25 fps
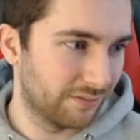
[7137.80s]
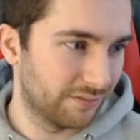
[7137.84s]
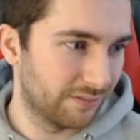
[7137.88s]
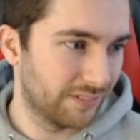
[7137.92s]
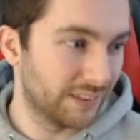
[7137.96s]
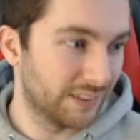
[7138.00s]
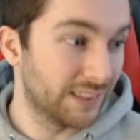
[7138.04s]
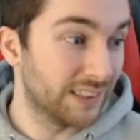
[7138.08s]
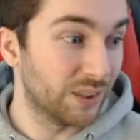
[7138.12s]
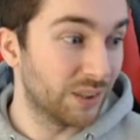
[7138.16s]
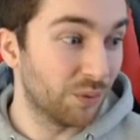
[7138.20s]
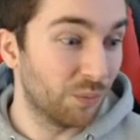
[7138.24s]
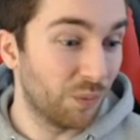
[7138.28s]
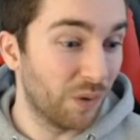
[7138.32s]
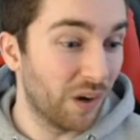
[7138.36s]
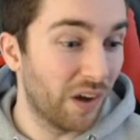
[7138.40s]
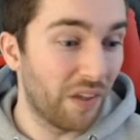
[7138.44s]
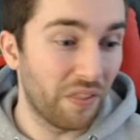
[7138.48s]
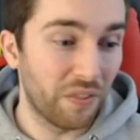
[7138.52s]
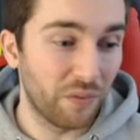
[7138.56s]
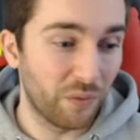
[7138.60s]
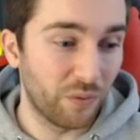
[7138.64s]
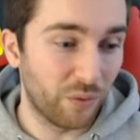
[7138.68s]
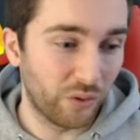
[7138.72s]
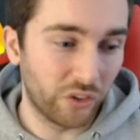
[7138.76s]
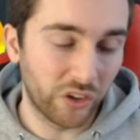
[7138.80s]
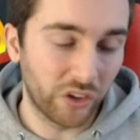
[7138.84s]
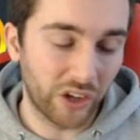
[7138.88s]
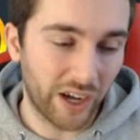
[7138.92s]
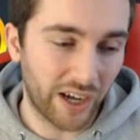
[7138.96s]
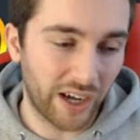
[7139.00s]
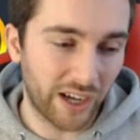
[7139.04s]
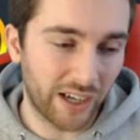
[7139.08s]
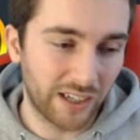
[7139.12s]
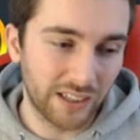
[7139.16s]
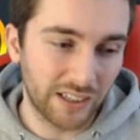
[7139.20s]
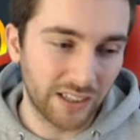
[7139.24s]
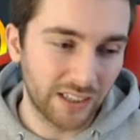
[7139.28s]
Is it worth it or
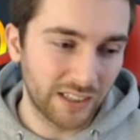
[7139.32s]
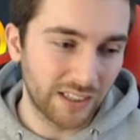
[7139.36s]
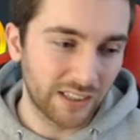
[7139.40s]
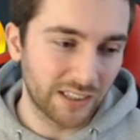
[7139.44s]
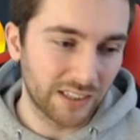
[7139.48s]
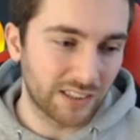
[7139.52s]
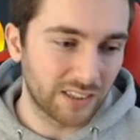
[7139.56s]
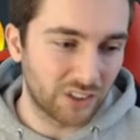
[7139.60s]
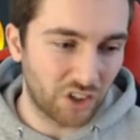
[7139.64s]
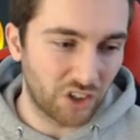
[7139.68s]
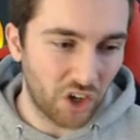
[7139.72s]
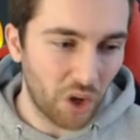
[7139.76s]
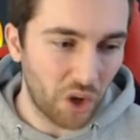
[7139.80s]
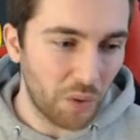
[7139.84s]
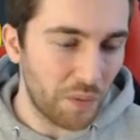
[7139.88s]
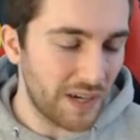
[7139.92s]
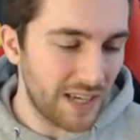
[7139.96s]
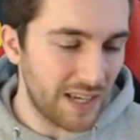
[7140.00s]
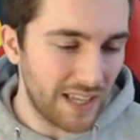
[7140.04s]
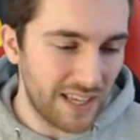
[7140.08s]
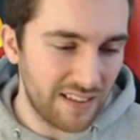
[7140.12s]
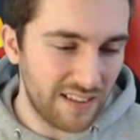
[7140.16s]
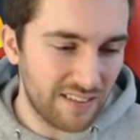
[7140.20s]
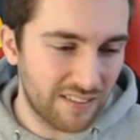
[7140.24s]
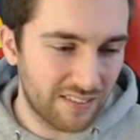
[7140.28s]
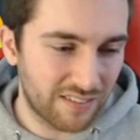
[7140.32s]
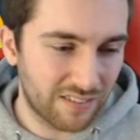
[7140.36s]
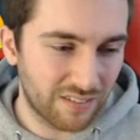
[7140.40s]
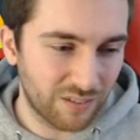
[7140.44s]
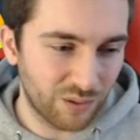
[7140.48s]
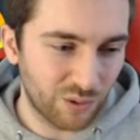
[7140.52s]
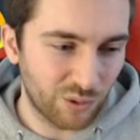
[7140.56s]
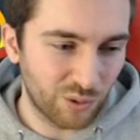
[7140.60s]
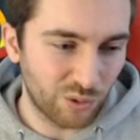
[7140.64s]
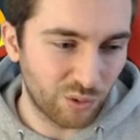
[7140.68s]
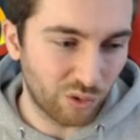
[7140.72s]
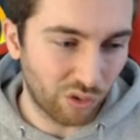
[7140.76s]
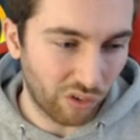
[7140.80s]
nah? Because I know he needs
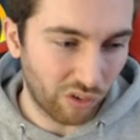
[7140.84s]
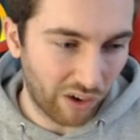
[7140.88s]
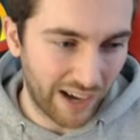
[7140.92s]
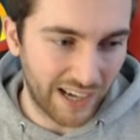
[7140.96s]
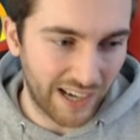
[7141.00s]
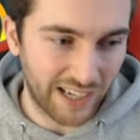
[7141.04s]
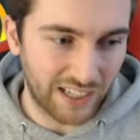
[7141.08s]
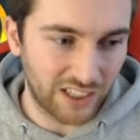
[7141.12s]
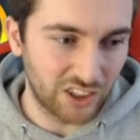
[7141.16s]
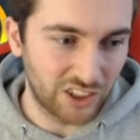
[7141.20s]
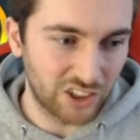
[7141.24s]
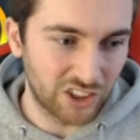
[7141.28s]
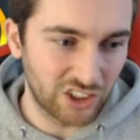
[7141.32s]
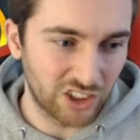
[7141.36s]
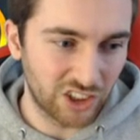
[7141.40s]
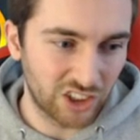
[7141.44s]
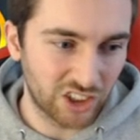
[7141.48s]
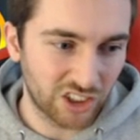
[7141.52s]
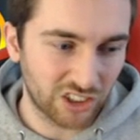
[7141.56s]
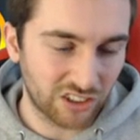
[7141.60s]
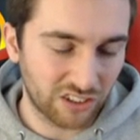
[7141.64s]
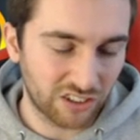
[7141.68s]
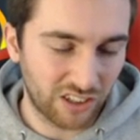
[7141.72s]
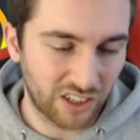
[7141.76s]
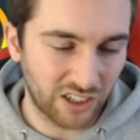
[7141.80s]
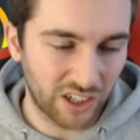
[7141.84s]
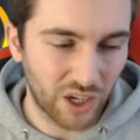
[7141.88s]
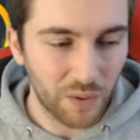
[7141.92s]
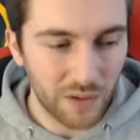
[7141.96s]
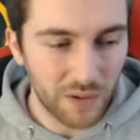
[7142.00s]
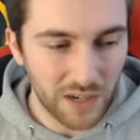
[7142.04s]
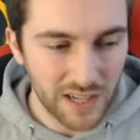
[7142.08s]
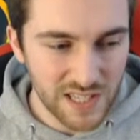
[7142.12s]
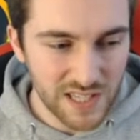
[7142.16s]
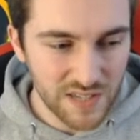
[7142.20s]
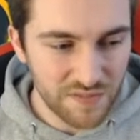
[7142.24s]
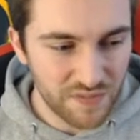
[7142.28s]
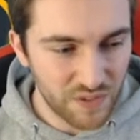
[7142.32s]
range. I know he
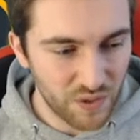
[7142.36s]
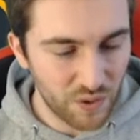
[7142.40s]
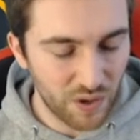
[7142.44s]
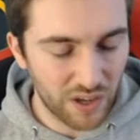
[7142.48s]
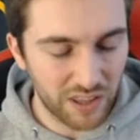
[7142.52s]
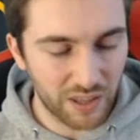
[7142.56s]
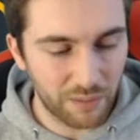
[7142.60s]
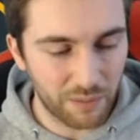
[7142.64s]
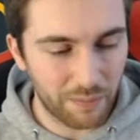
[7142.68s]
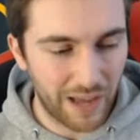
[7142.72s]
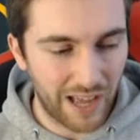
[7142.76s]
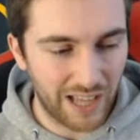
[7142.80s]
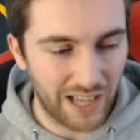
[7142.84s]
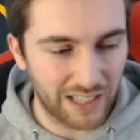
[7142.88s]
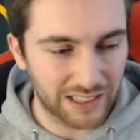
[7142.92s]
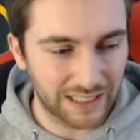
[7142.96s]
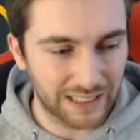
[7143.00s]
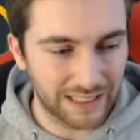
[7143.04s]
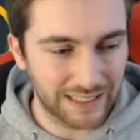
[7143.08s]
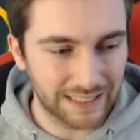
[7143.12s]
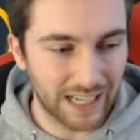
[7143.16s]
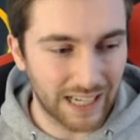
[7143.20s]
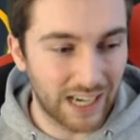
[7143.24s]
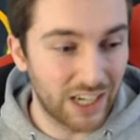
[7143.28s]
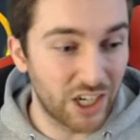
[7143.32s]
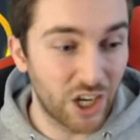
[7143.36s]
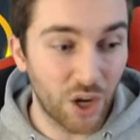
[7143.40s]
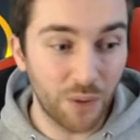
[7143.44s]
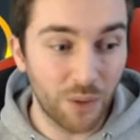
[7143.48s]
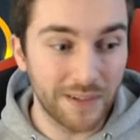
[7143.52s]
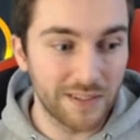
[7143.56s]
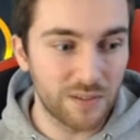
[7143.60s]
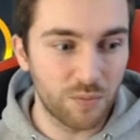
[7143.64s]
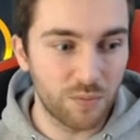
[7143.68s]
needs a few other badges. I know his